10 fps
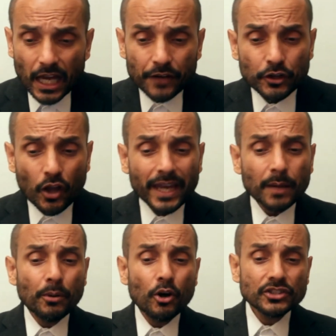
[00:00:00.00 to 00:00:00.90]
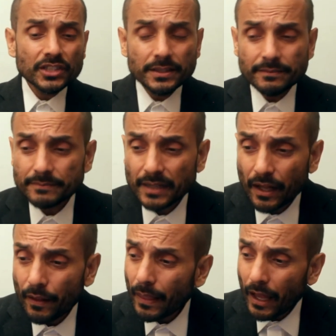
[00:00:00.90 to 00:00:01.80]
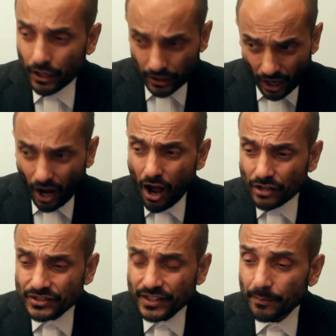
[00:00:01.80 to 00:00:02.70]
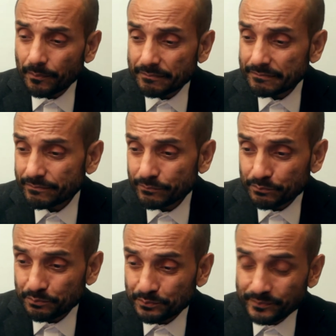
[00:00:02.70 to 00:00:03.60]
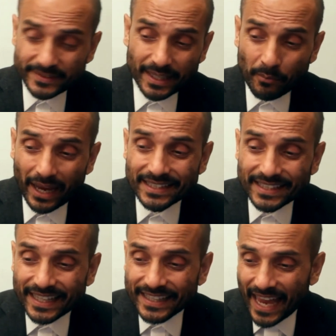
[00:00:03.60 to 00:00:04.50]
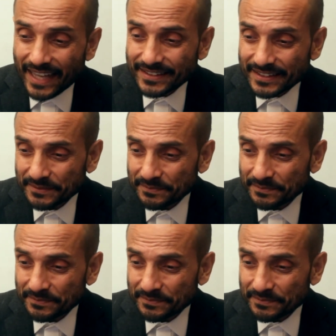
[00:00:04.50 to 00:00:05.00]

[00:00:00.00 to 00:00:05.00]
If you like a person, ask them. They may say yes.